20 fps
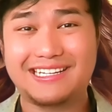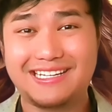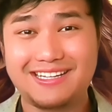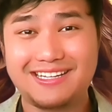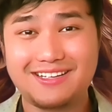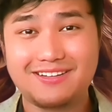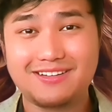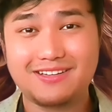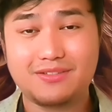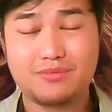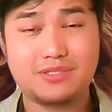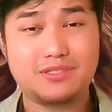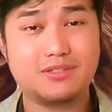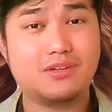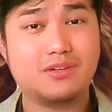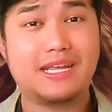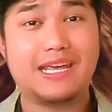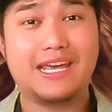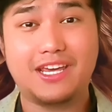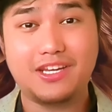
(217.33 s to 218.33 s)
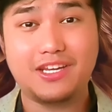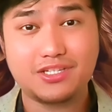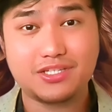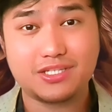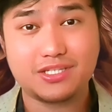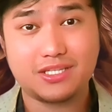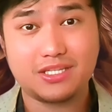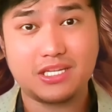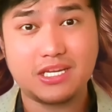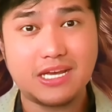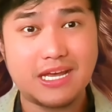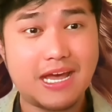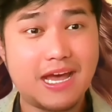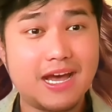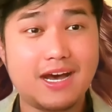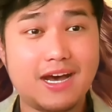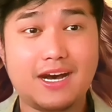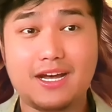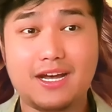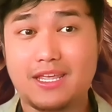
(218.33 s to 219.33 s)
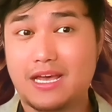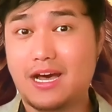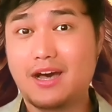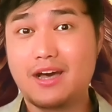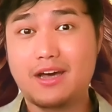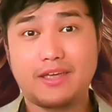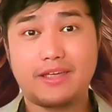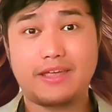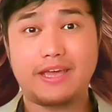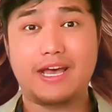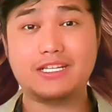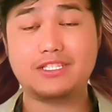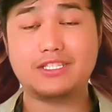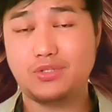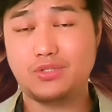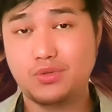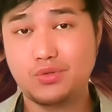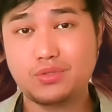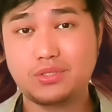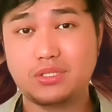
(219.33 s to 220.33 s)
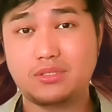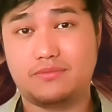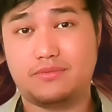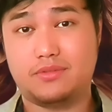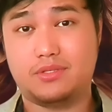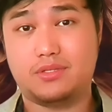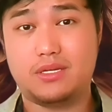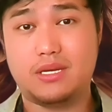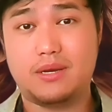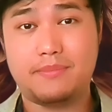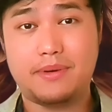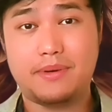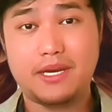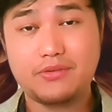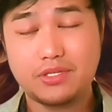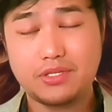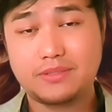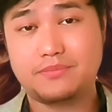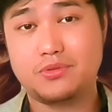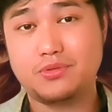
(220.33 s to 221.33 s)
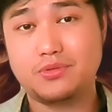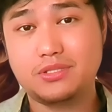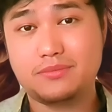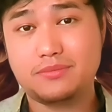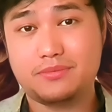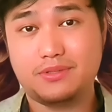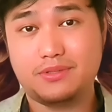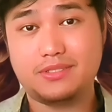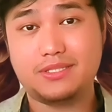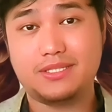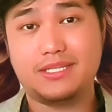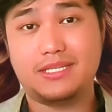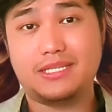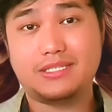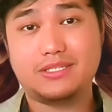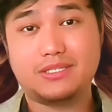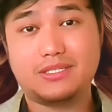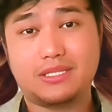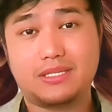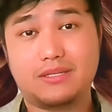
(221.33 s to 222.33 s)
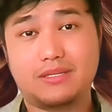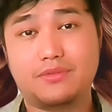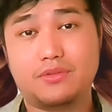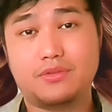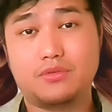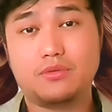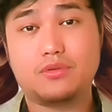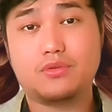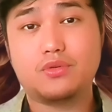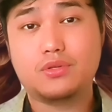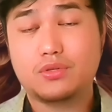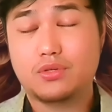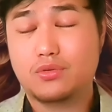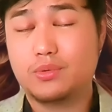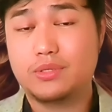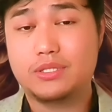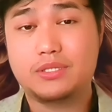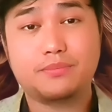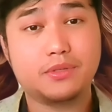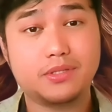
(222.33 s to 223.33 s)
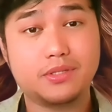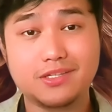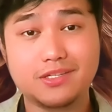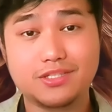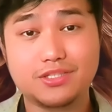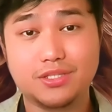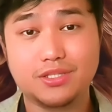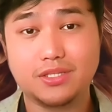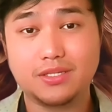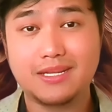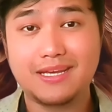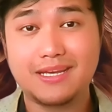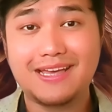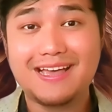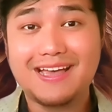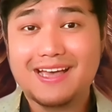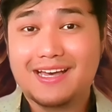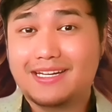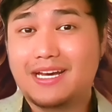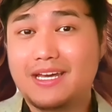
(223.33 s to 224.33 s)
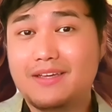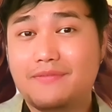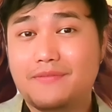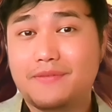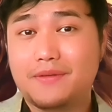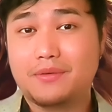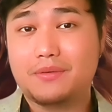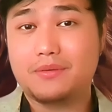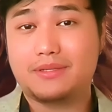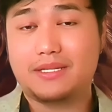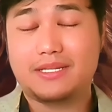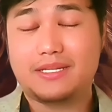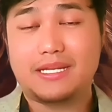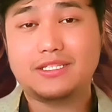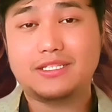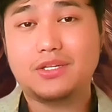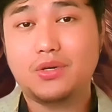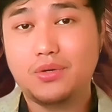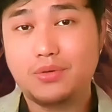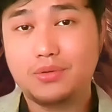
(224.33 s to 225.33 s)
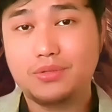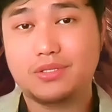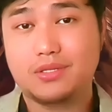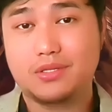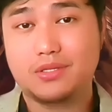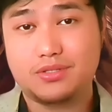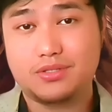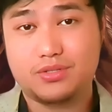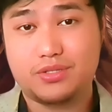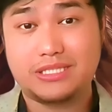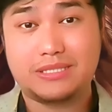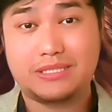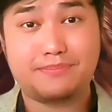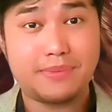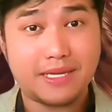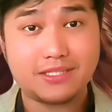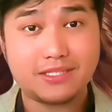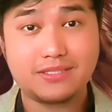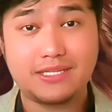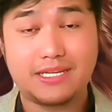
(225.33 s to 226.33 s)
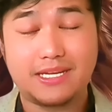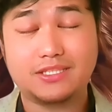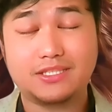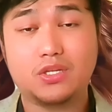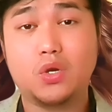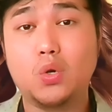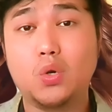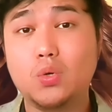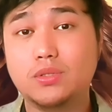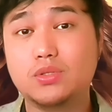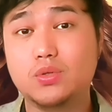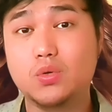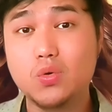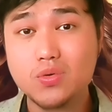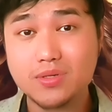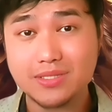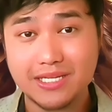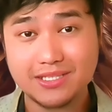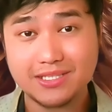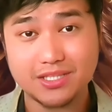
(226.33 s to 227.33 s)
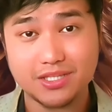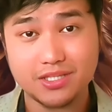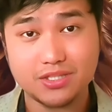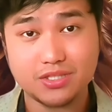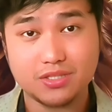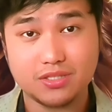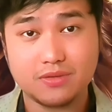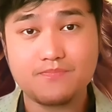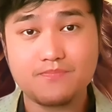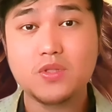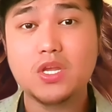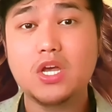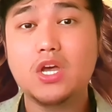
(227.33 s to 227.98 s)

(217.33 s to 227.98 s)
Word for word: clear, it was not HD. I, as a YouTuber, my responsibility is to give you good quality production. And I feel that as a host country, especially as a host organization,